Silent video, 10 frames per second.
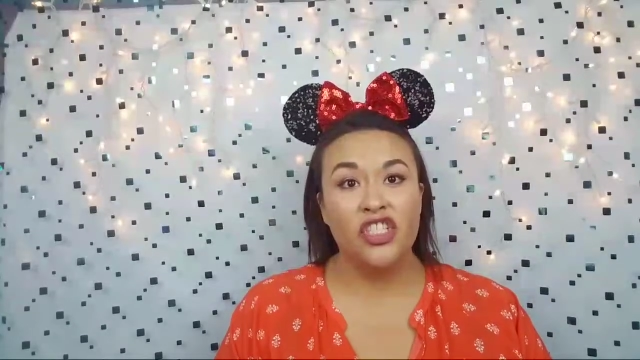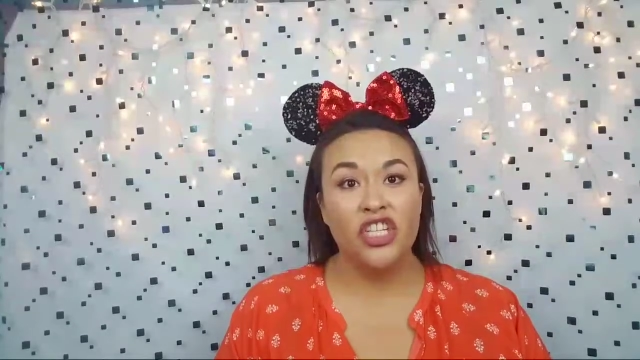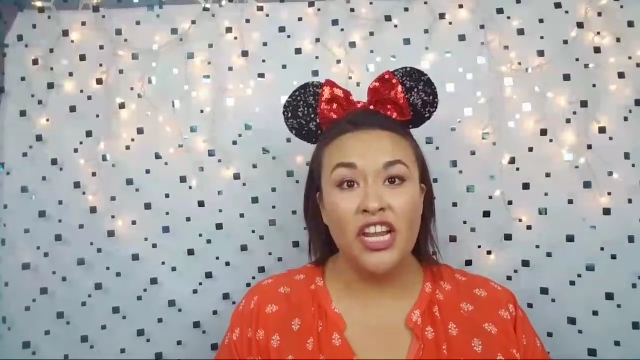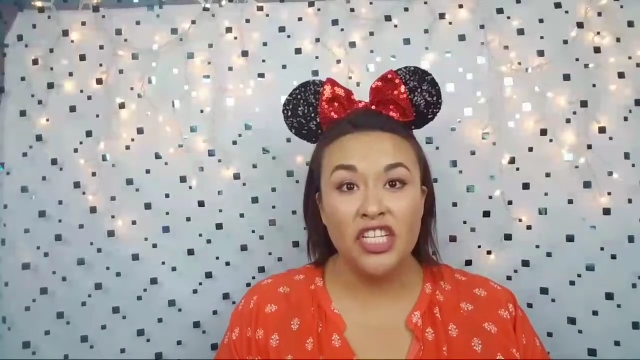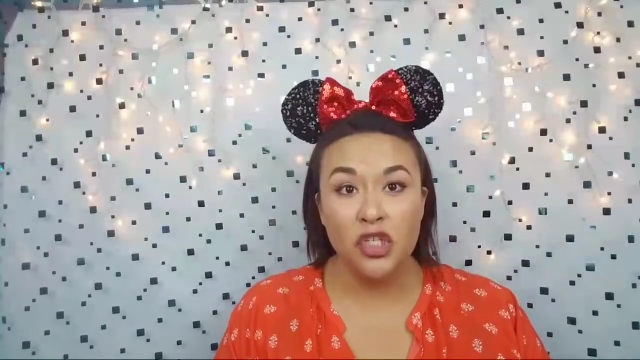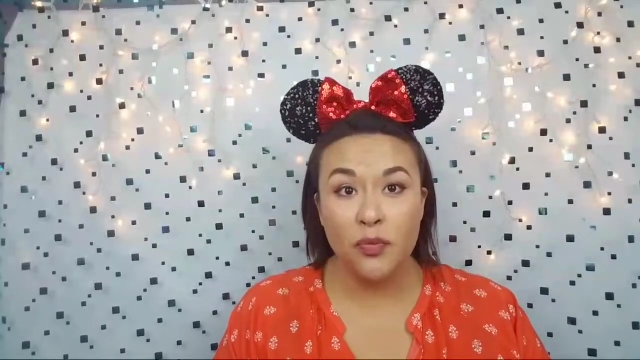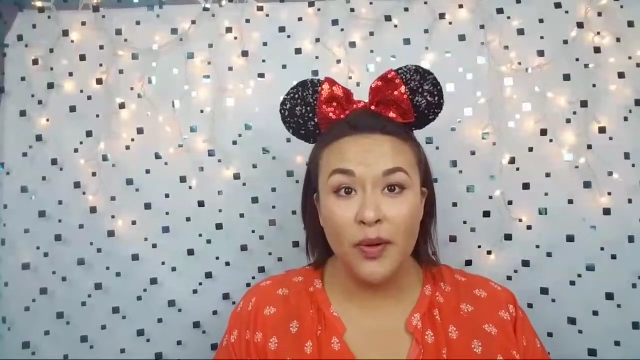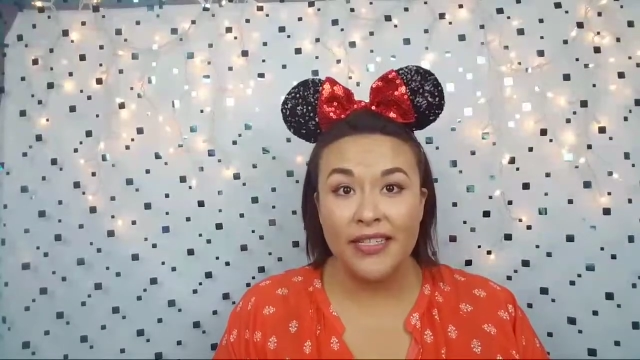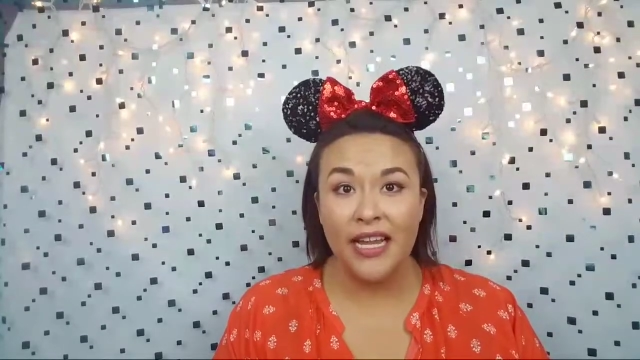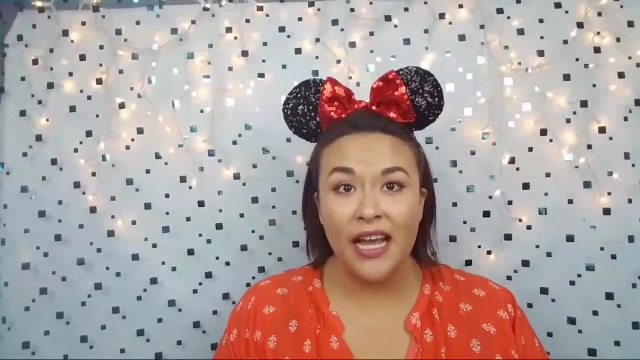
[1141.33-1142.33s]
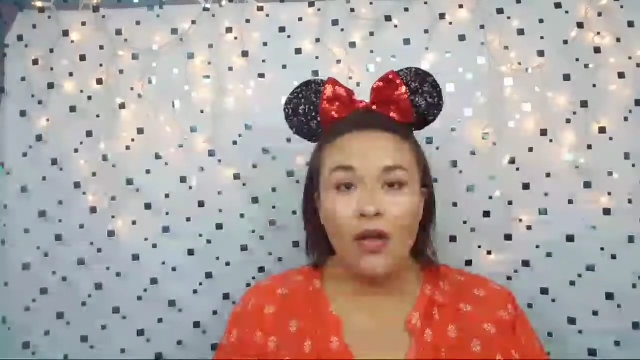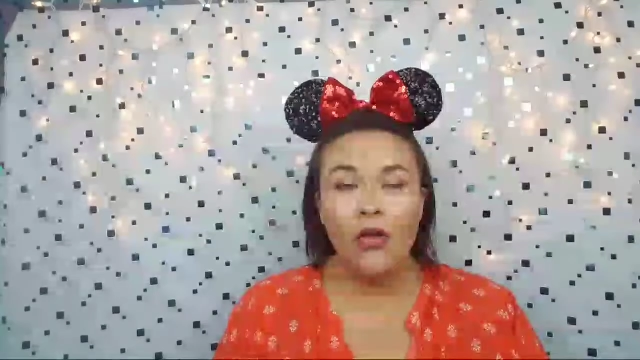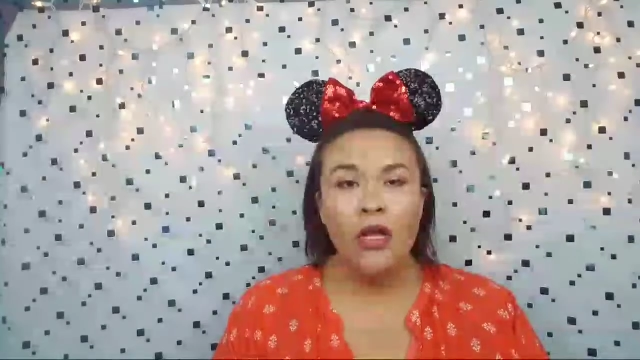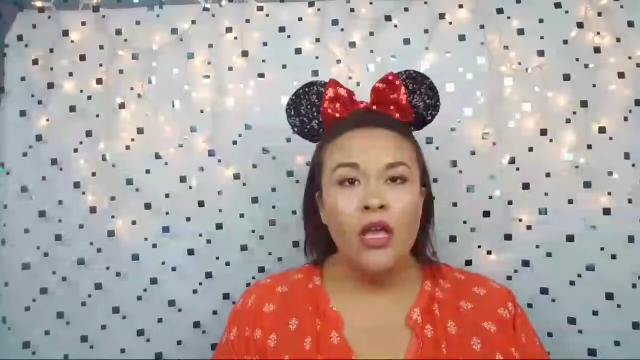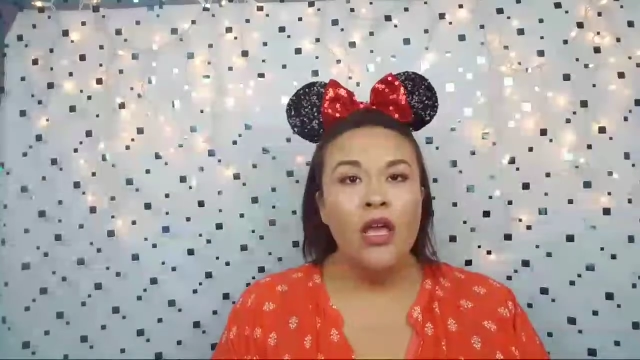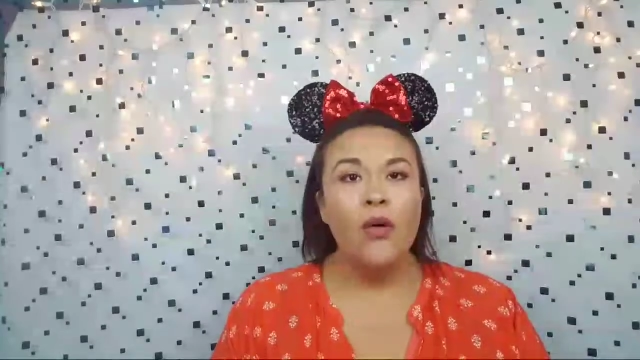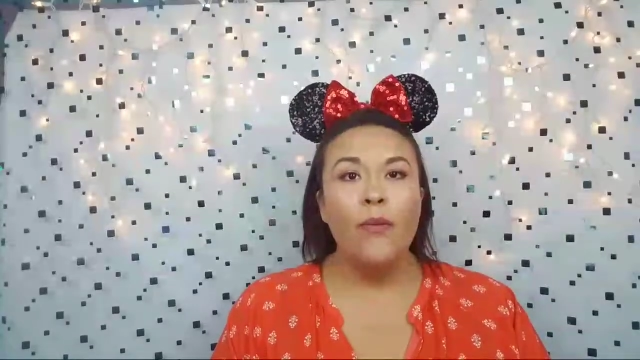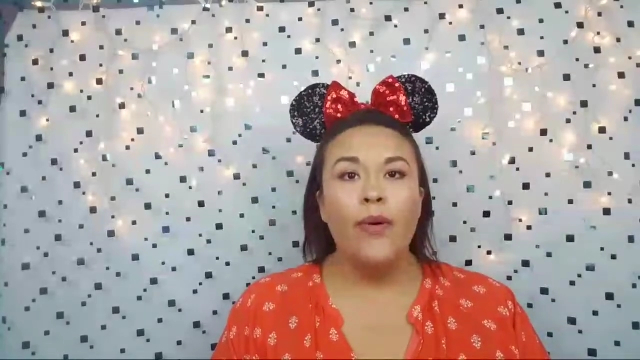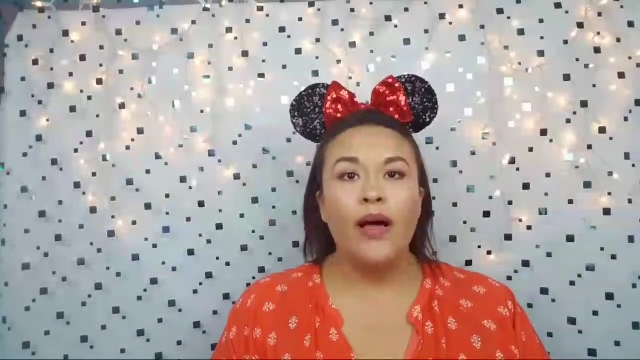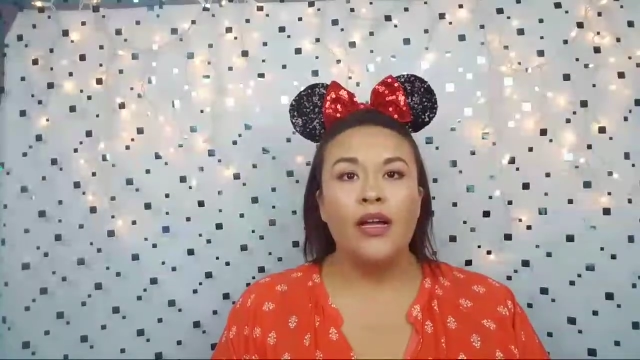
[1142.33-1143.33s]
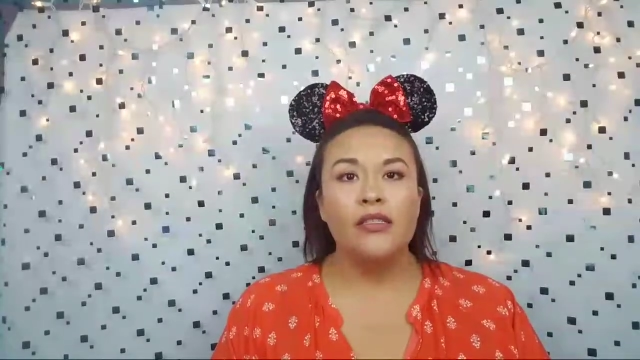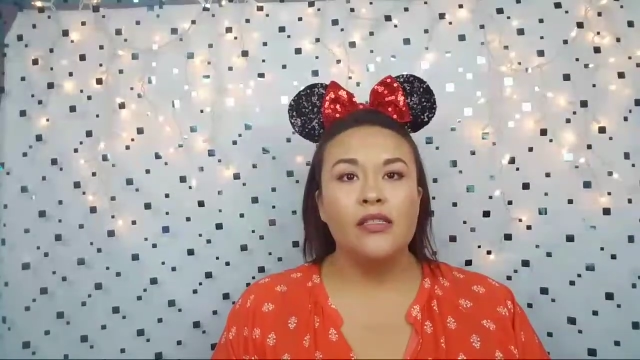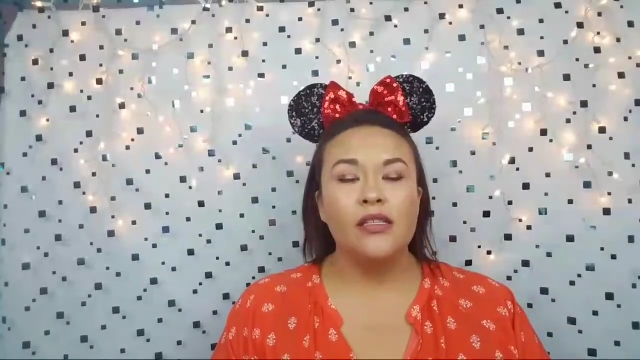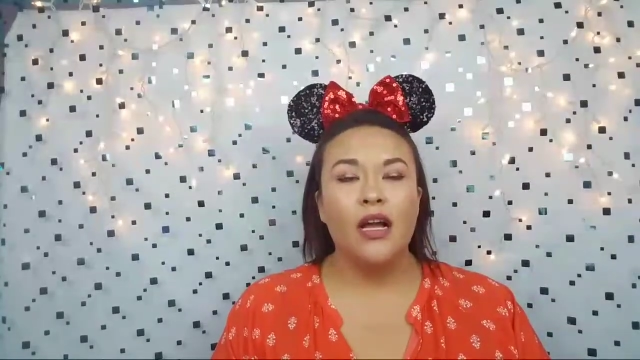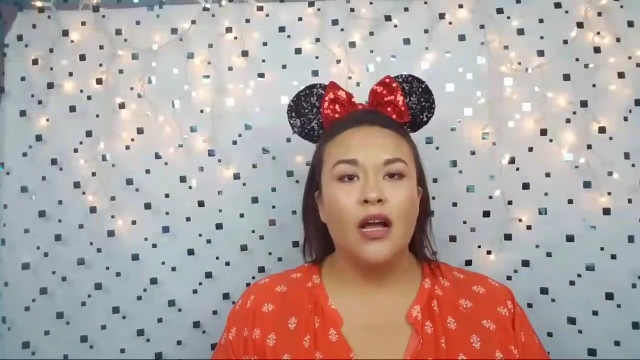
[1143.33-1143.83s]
changed by now, but